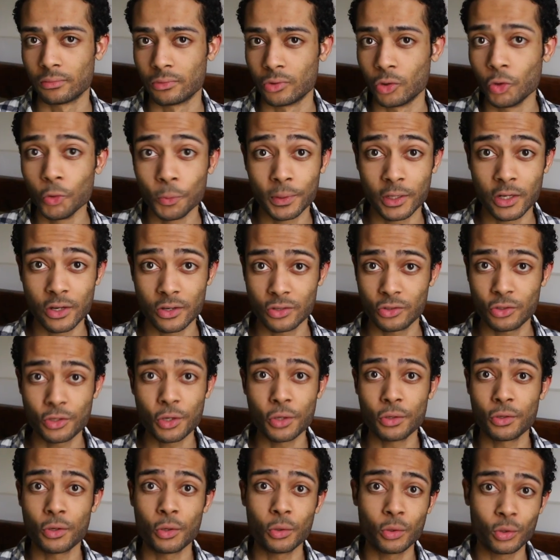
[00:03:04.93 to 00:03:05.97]
All because you
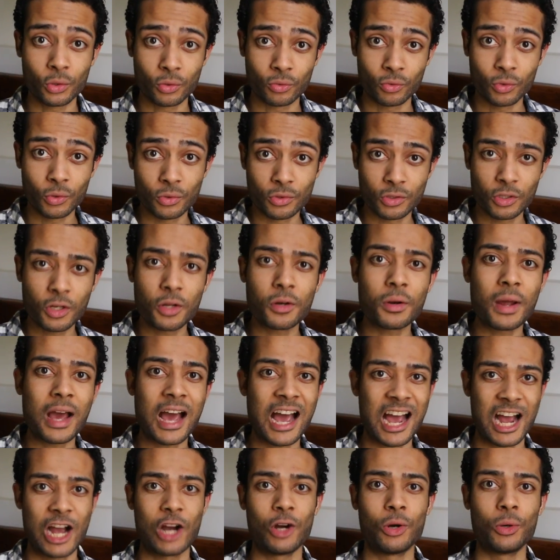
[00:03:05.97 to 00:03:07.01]
don't know the rules. You don't know
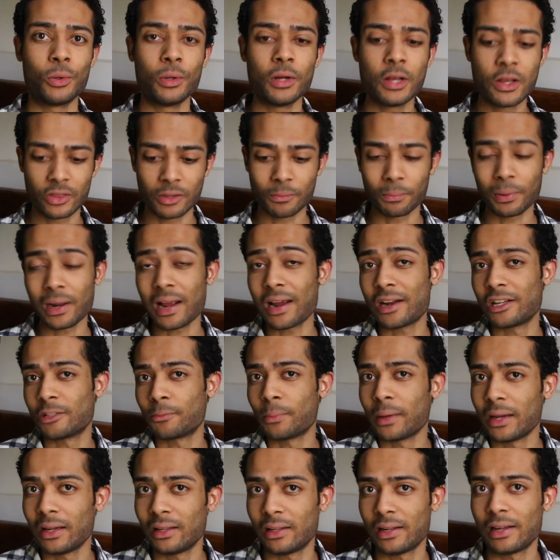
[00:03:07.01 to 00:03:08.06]
how the plan is
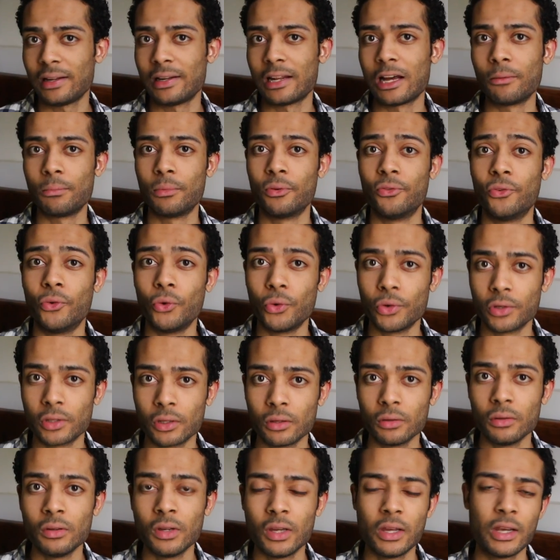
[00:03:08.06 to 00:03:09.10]
being laid out before
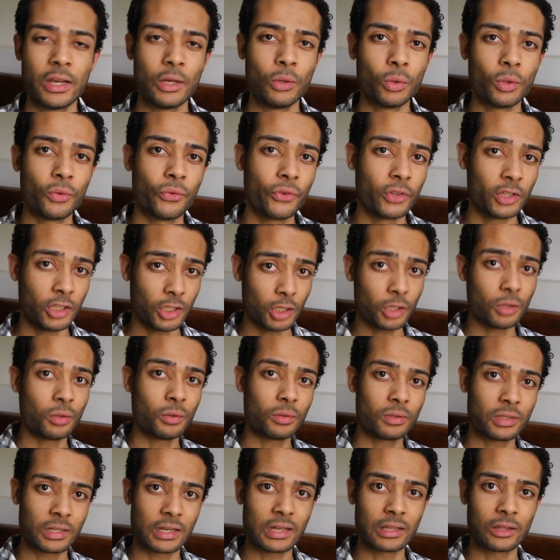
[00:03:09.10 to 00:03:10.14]
you in order for
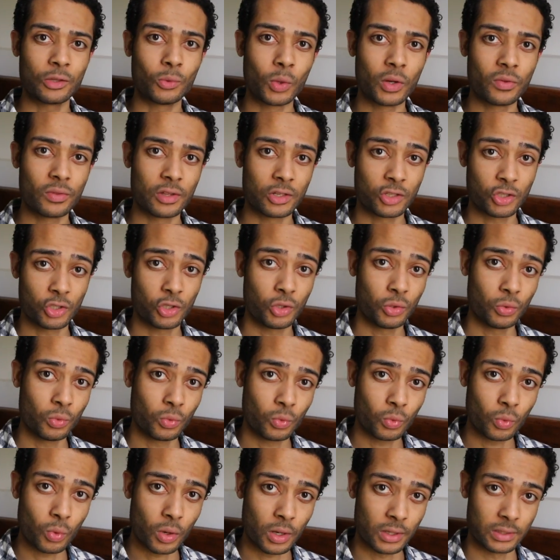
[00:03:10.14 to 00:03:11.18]
you to get the one that you
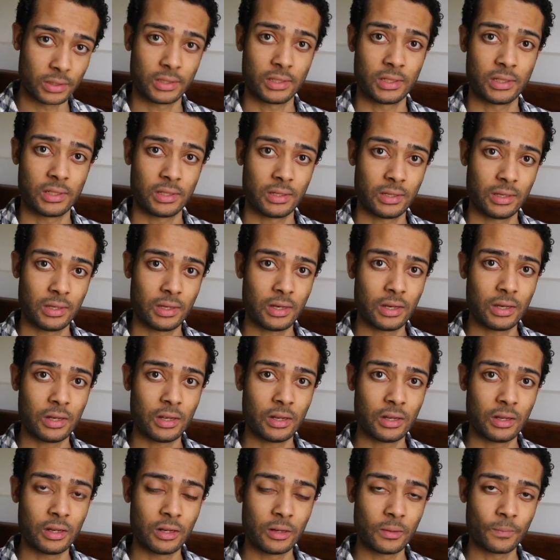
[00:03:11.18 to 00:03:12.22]
want.
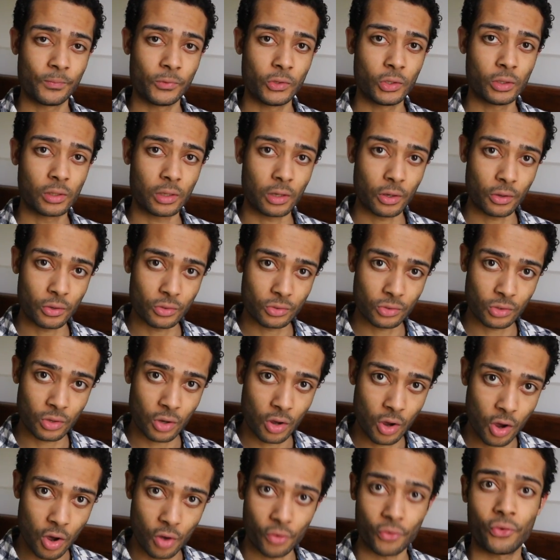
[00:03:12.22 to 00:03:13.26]
You close
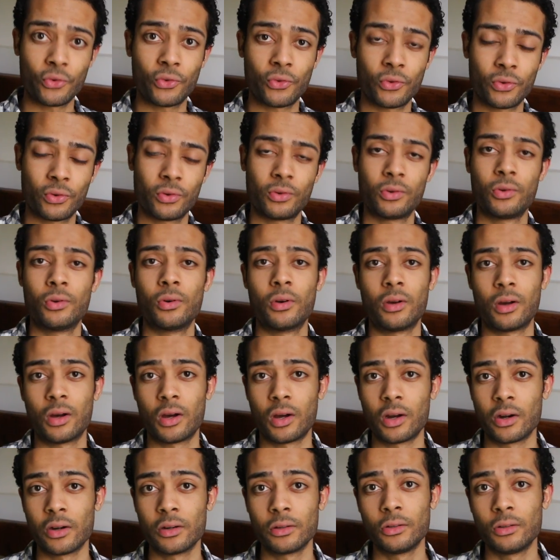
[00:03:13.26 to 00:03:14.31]
off your
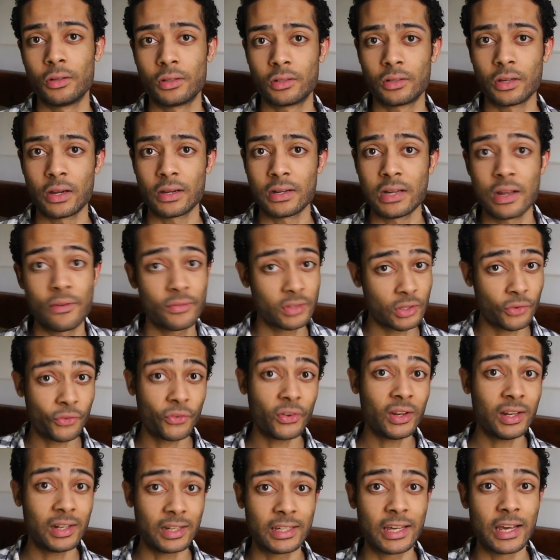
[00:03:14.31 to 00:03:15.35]
heart, you decide never to
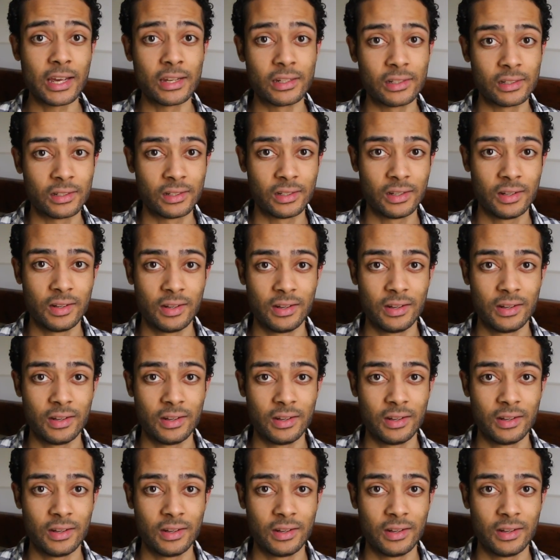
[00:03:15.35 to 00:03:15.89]
feel again.